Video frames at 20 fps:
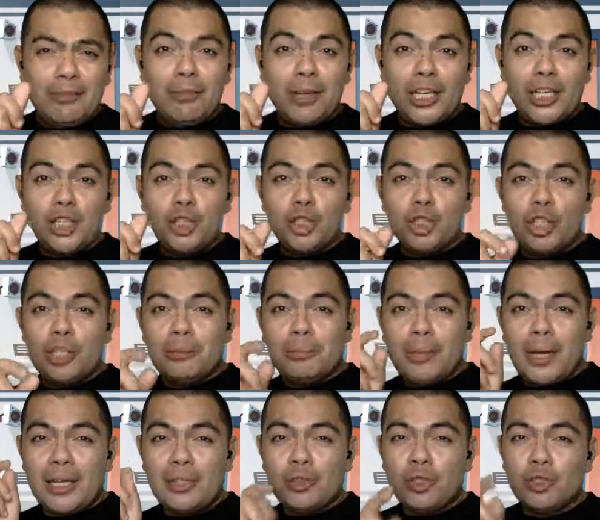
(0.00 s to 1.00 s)
financial,
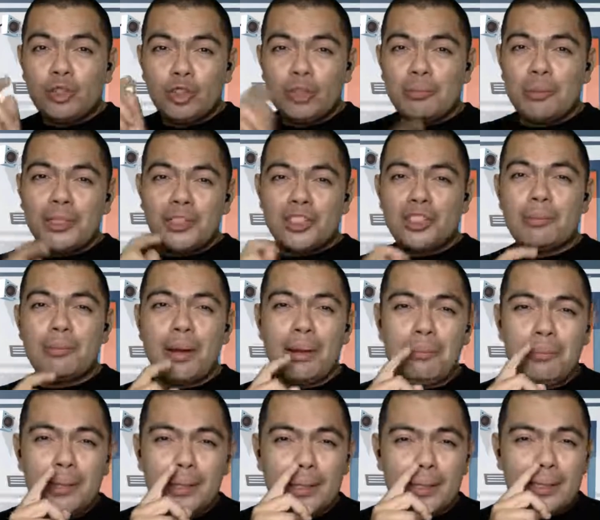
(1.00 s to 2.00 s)
but you also must
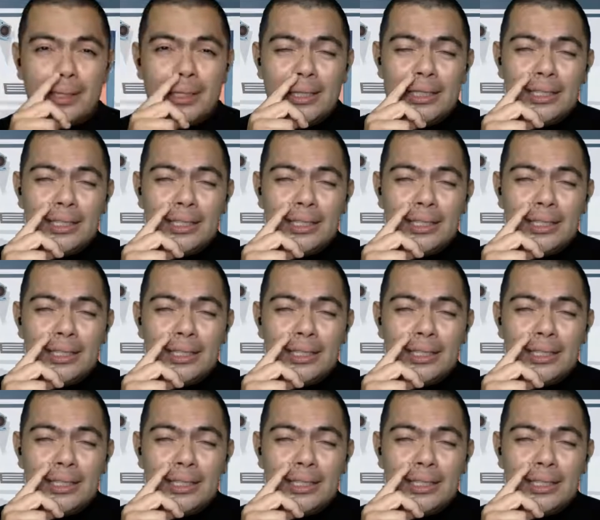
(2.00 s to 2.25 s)
remember